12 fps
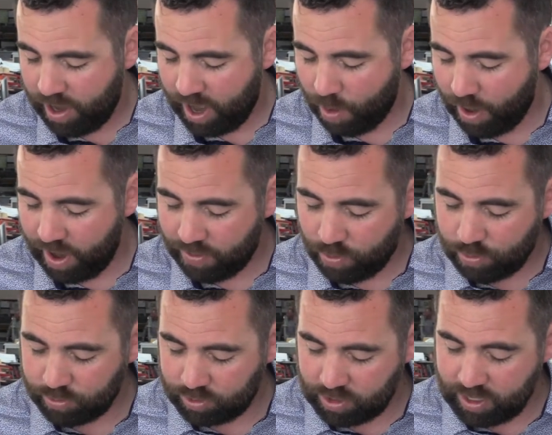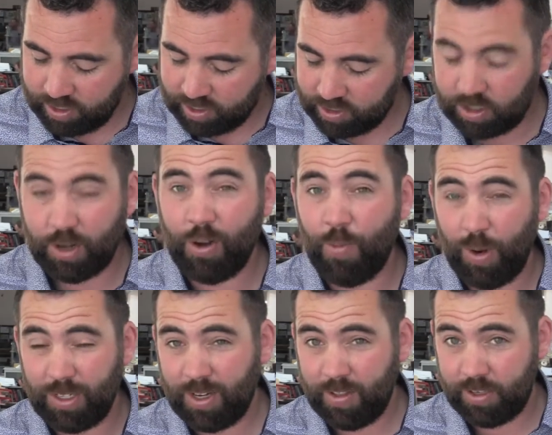One other horse you need to consider who
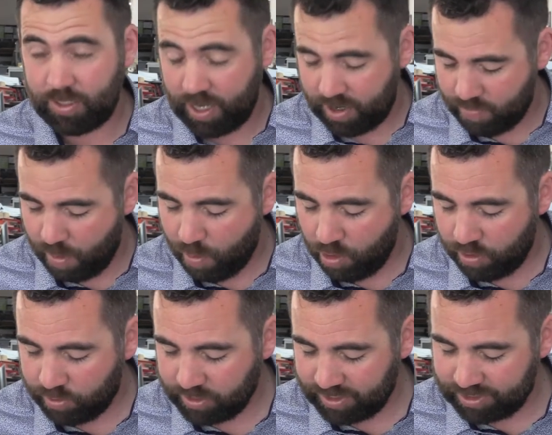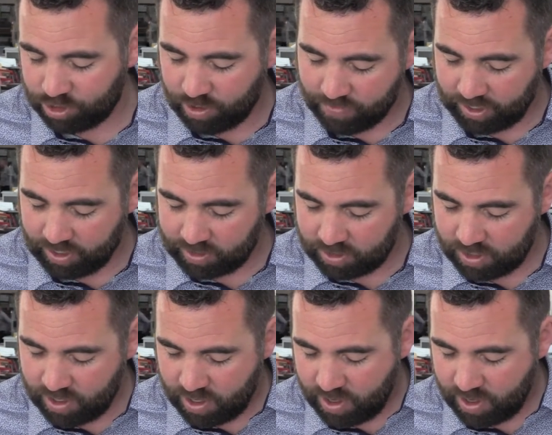wasn't in the Sarton Memorial is Extravagant,